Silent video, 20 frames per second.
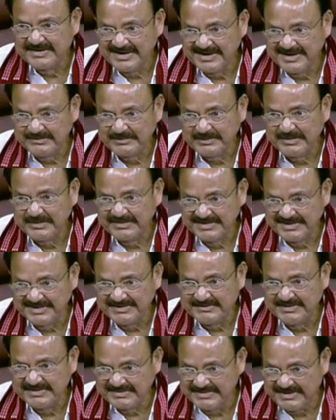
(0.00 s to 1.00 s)
I am told that
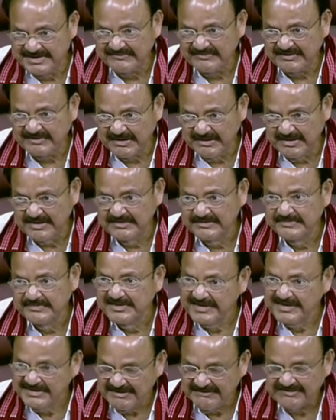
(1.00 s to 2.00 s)
has been there for long.
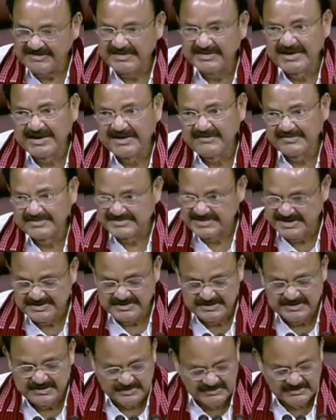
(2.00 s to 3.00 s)
Definitely I will change
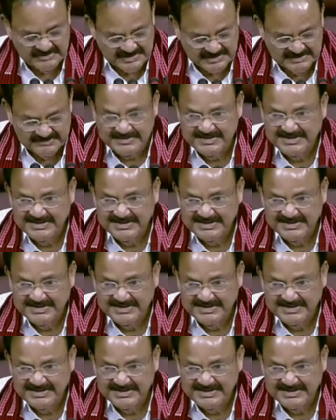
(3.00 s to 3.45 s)
it, don't worry.